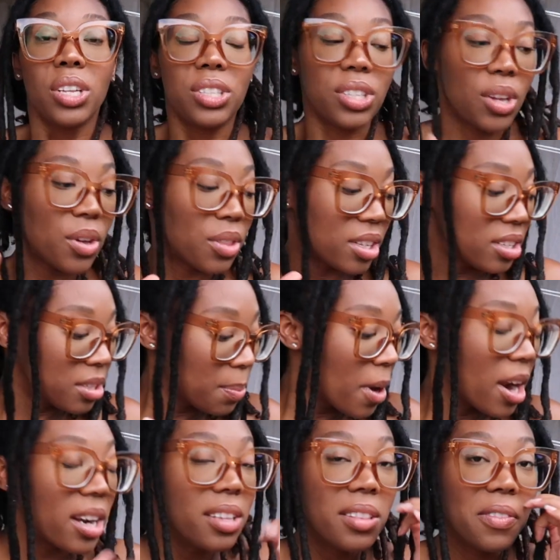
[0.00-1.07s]
So this
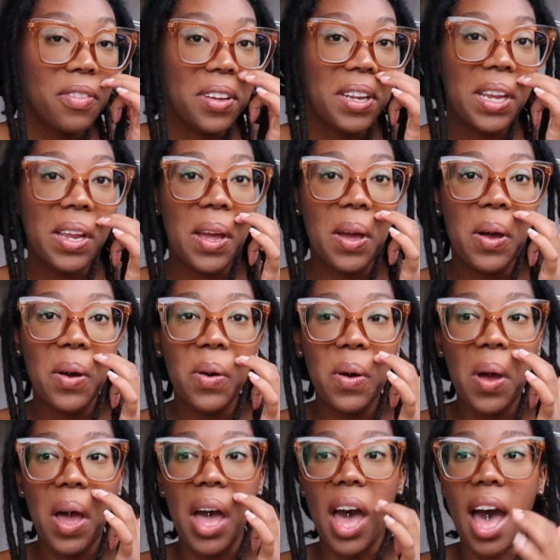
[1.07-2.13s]
part of the
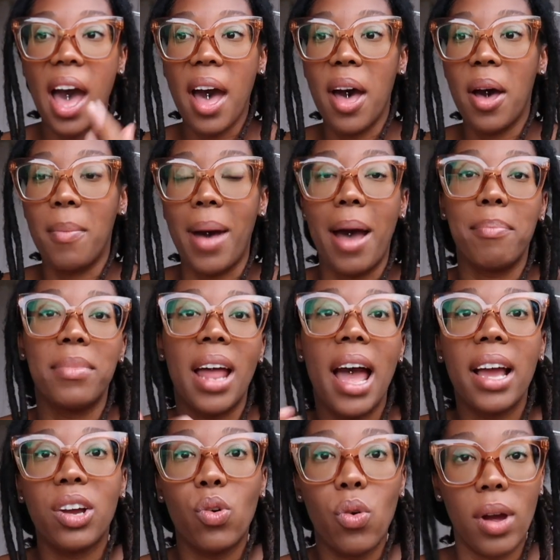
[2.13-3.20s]
video, I'm
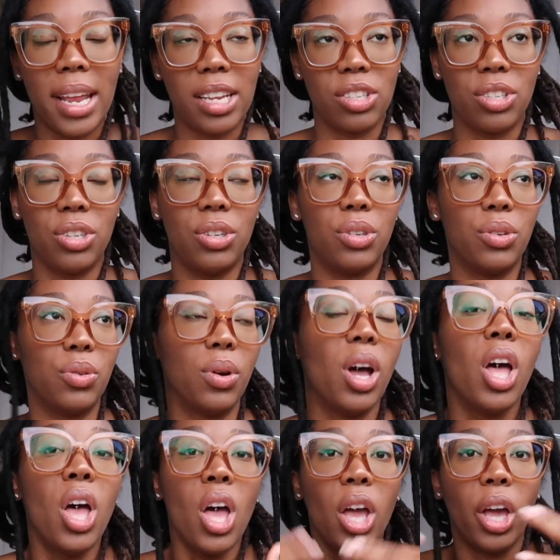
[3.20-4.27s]
not going to
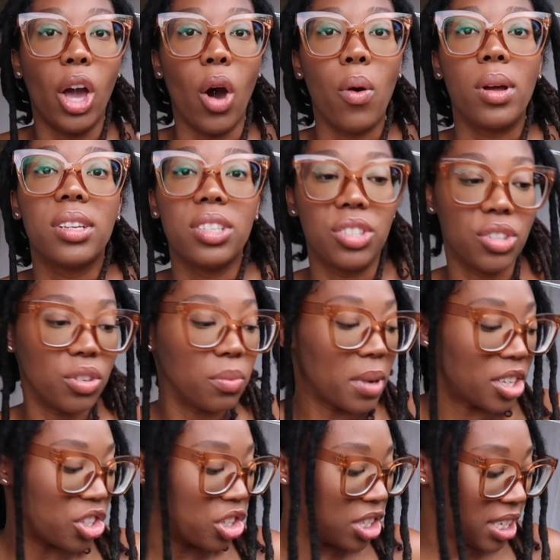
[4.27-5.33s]
go into too
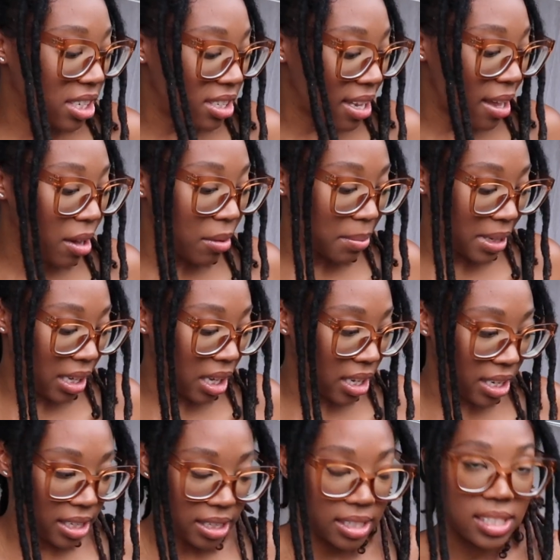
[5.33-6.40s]
much detail
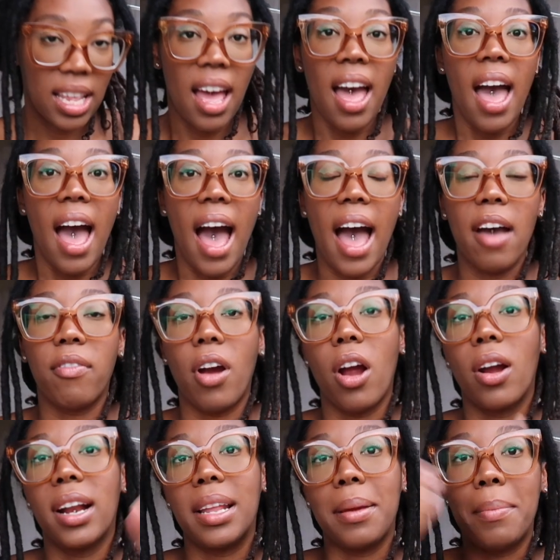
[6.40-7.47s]
because I've
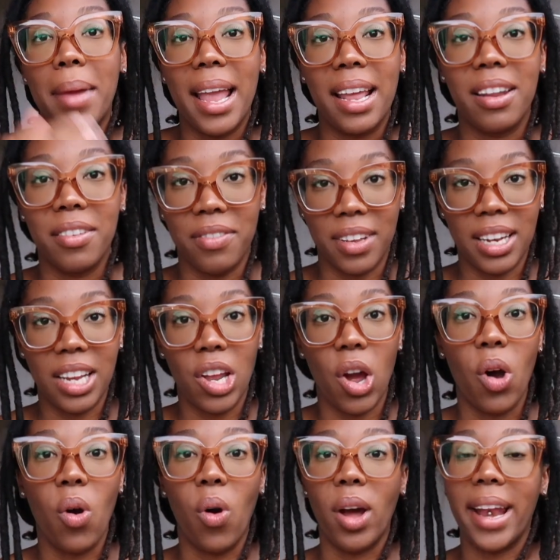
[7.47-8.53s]
already made a
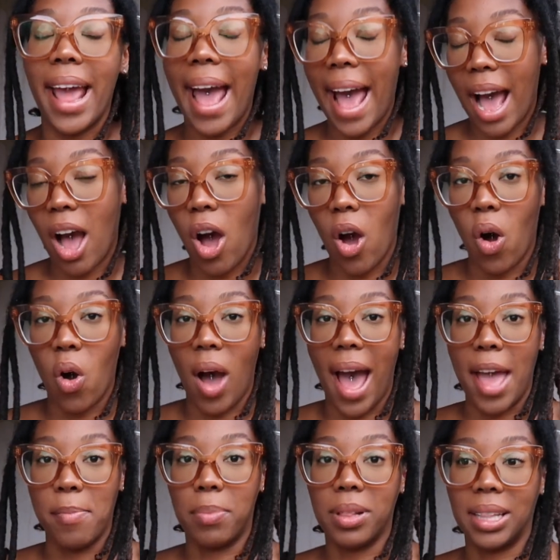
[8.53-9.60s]
video on how
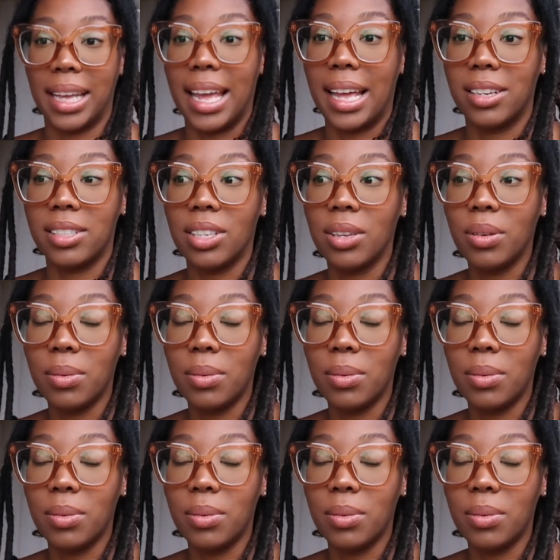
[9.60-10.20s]
I plant